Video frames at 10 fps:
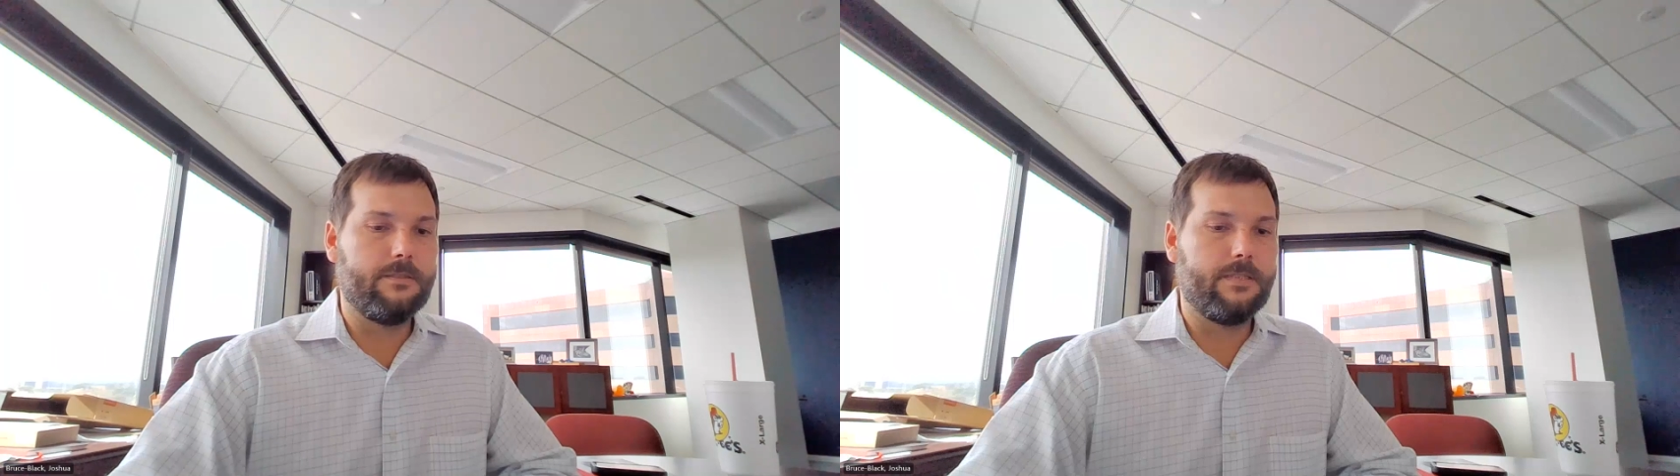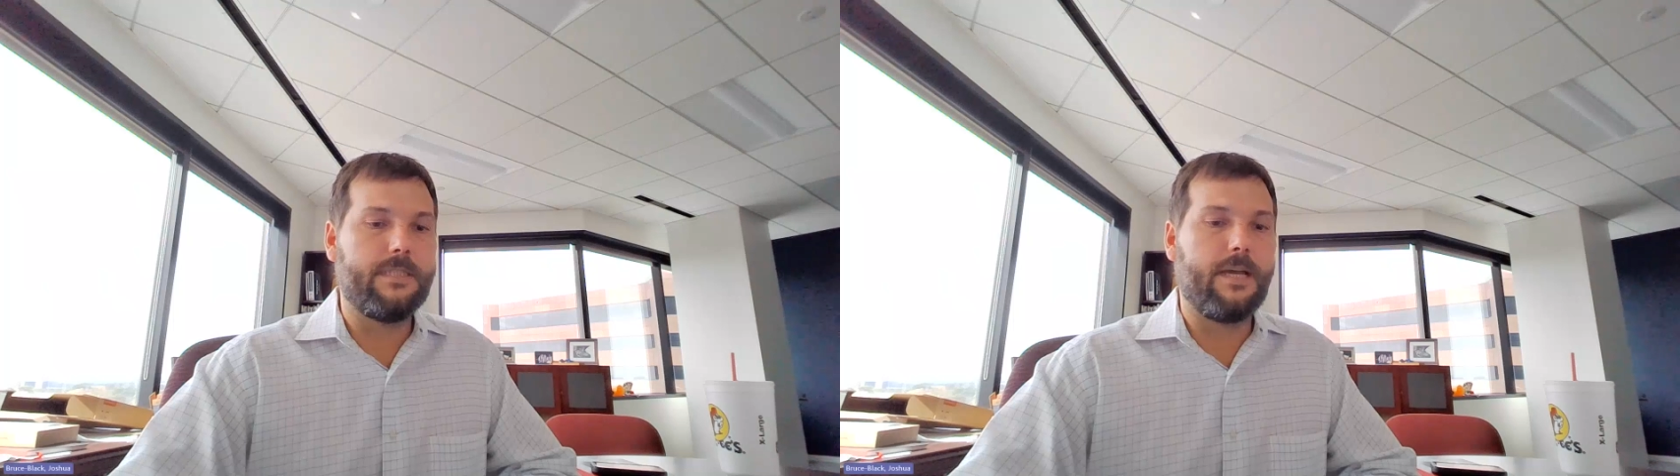
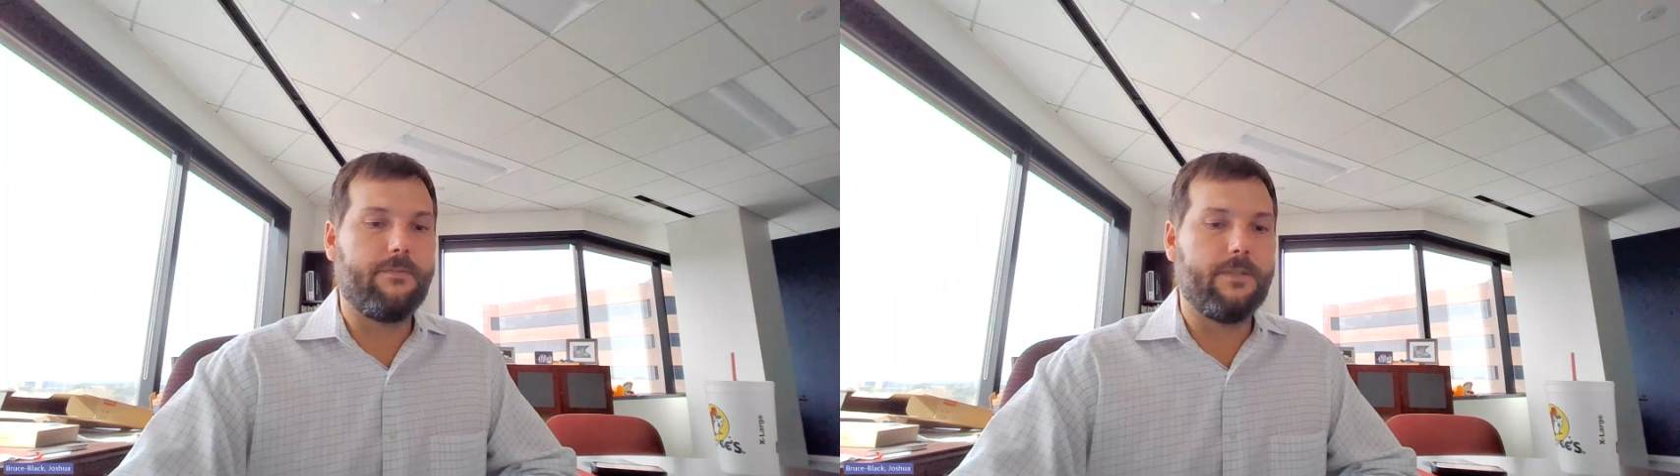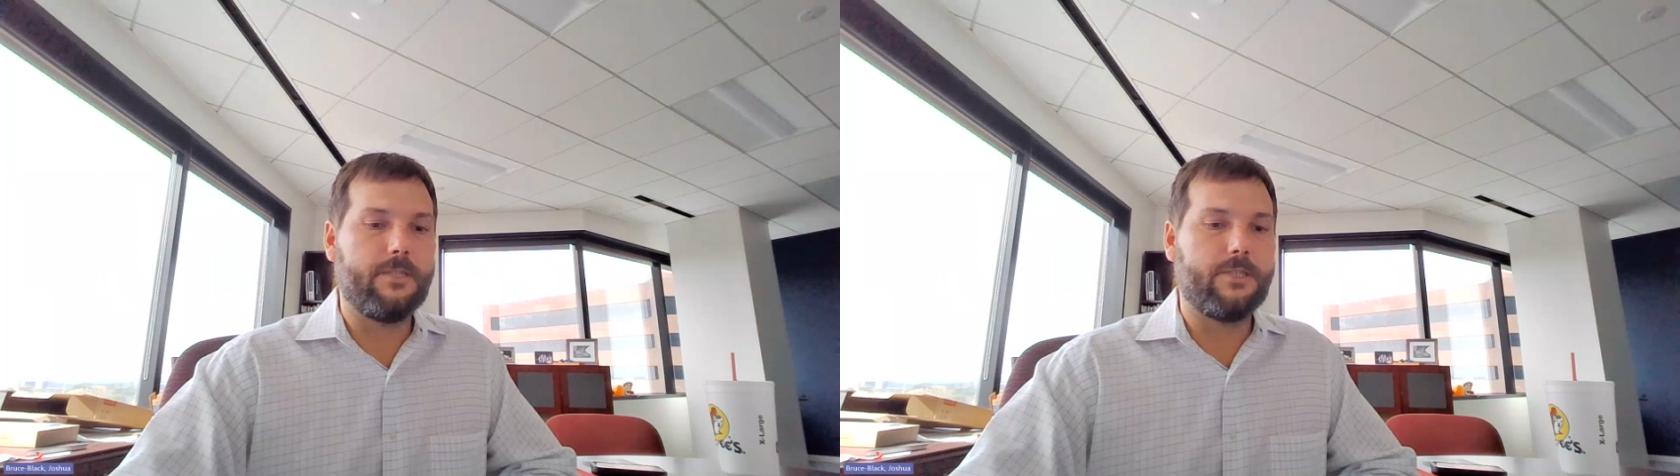the
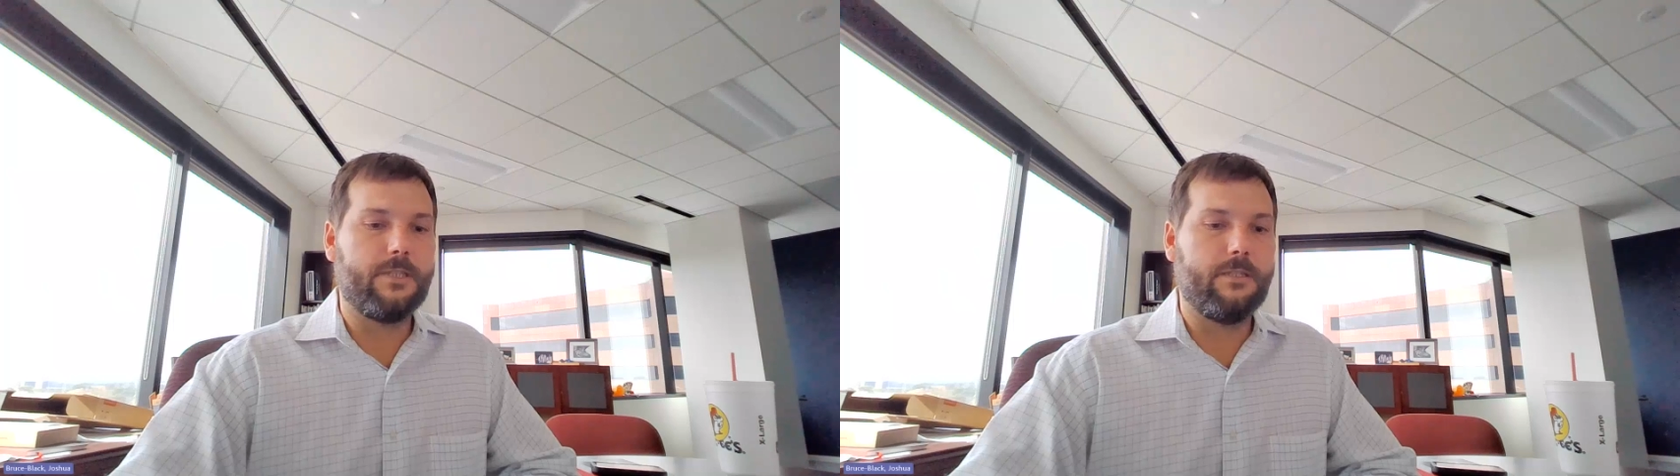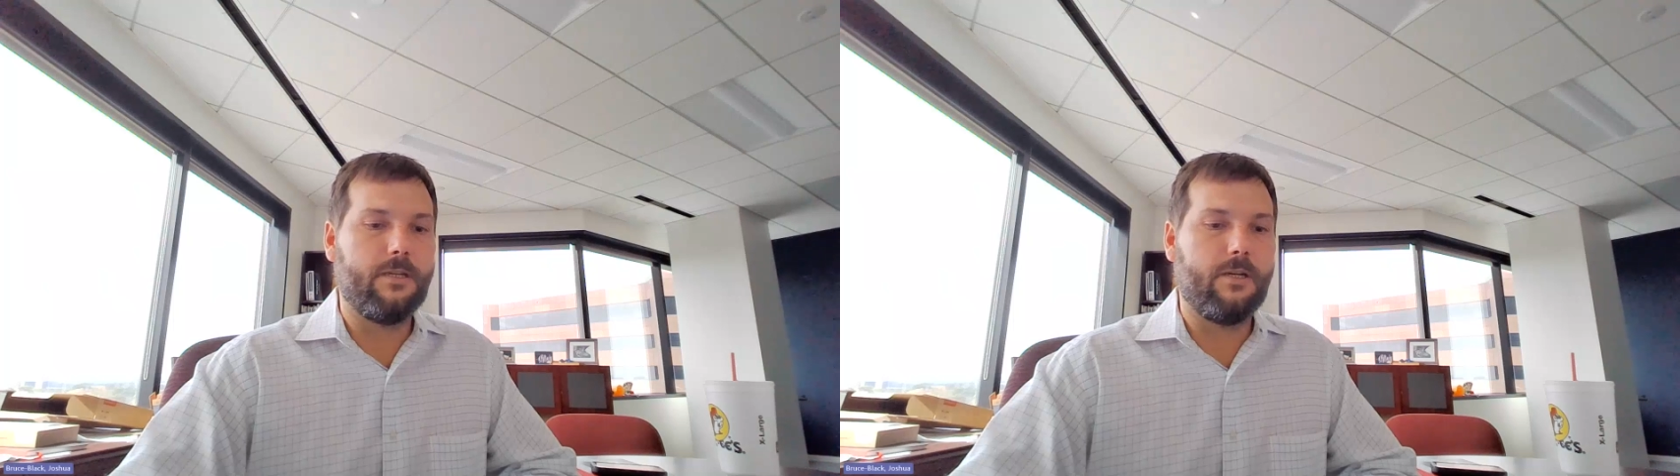
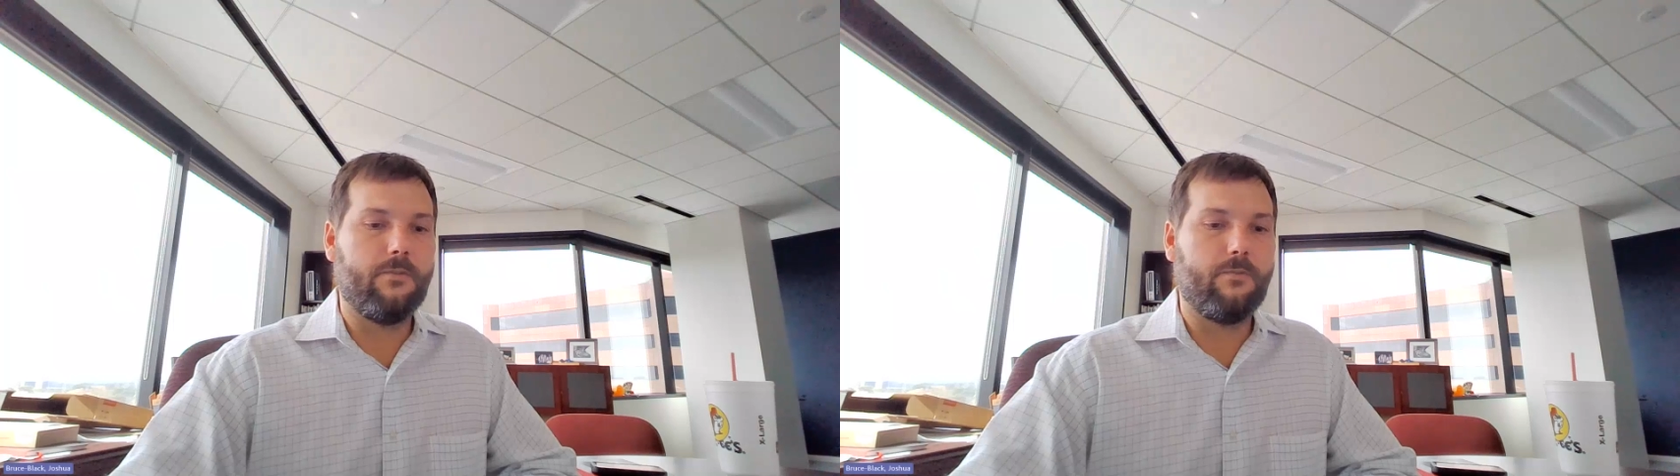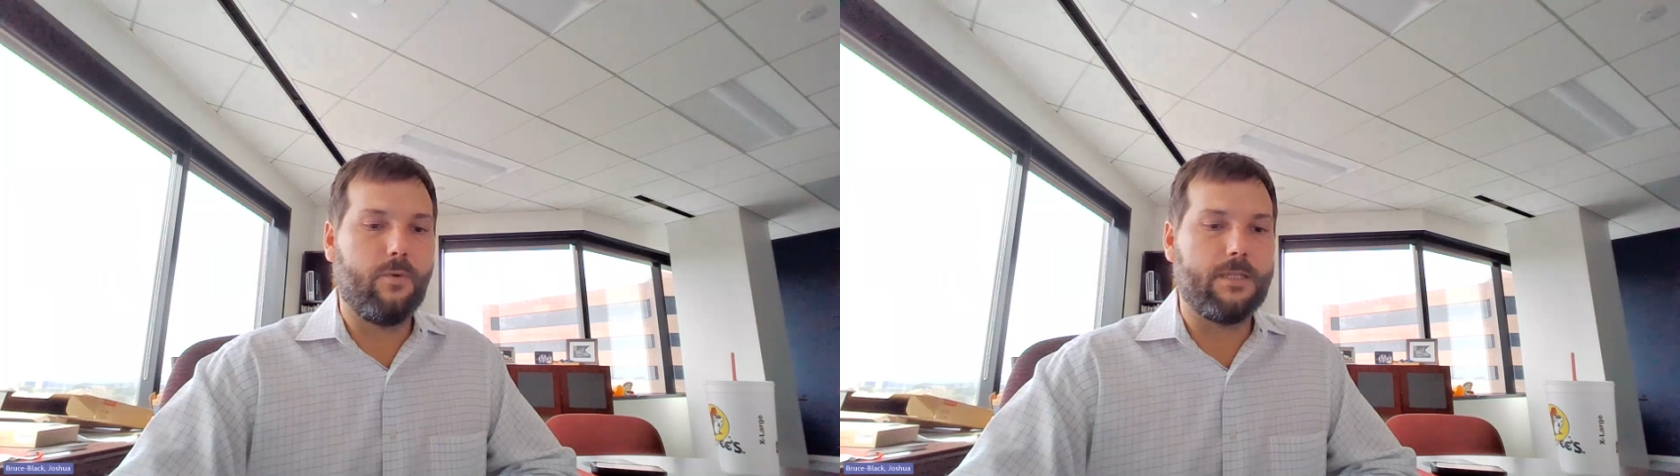definition
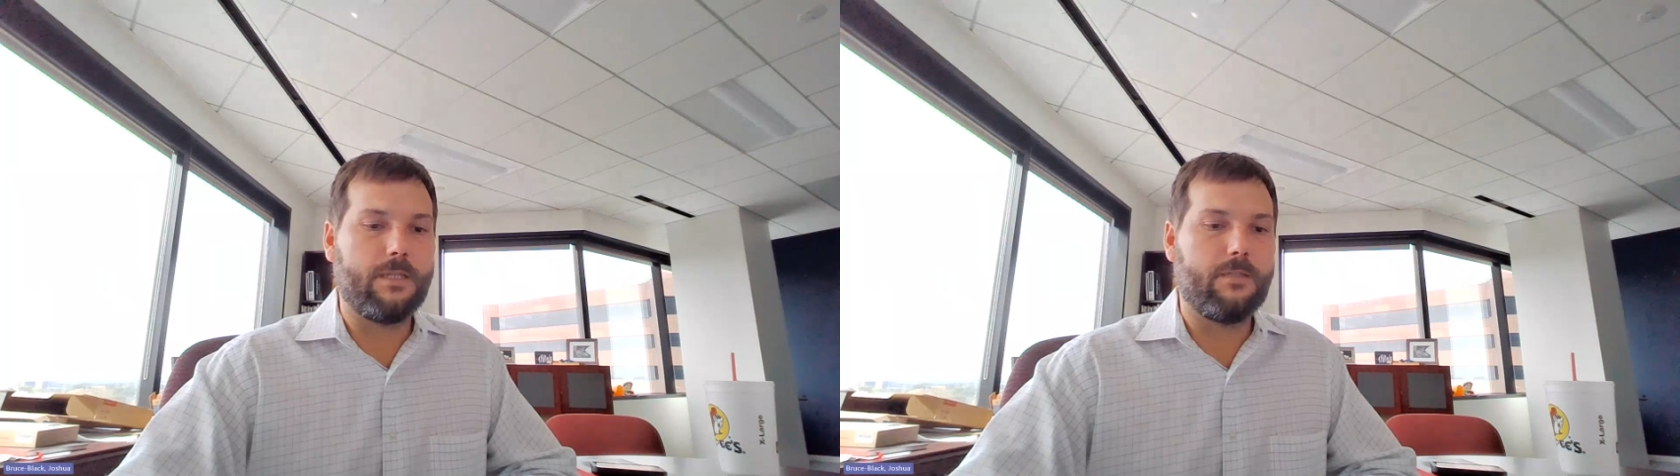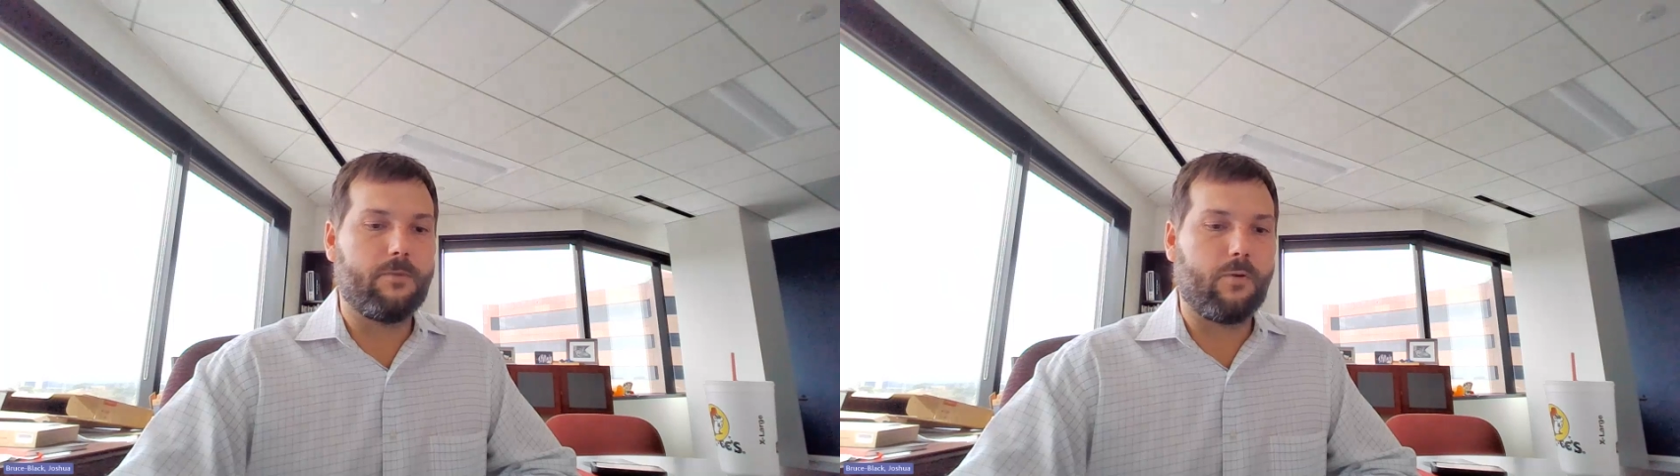of what the